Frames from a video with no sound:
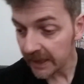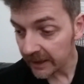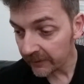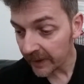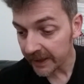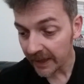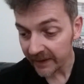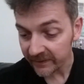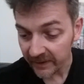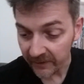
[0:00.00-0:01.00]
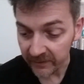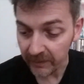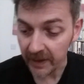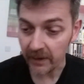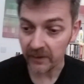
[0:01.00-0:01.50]
Anyway, that's it as
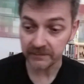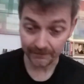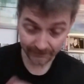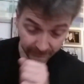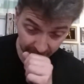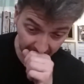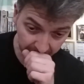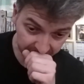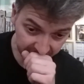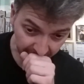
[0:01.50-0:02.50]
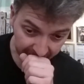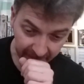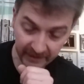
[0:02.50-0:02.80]
we go. Oh, sorry,